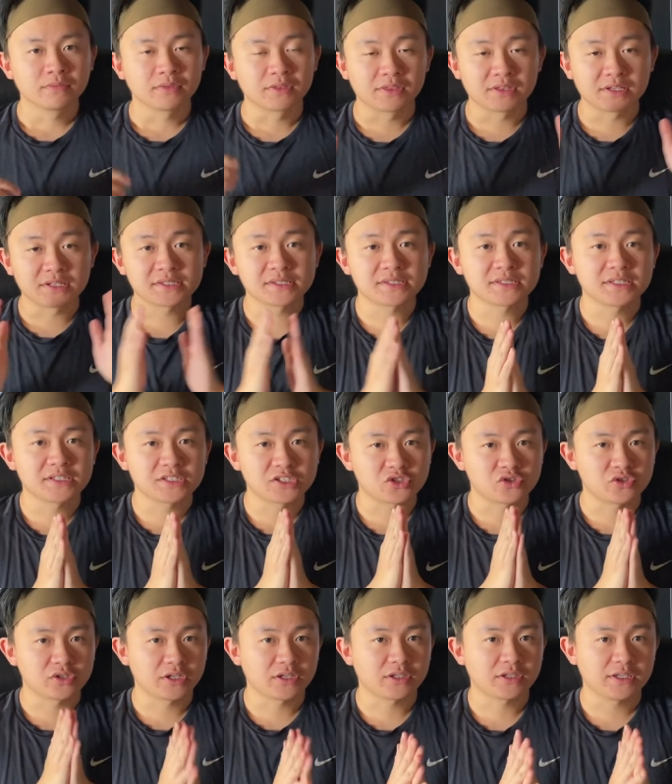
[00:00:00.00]
This is
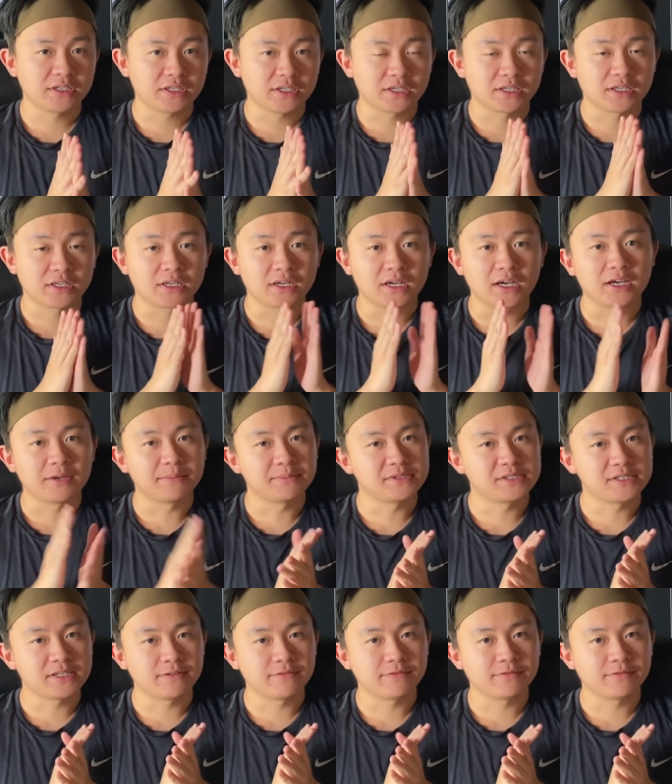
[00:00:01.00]
strictly an update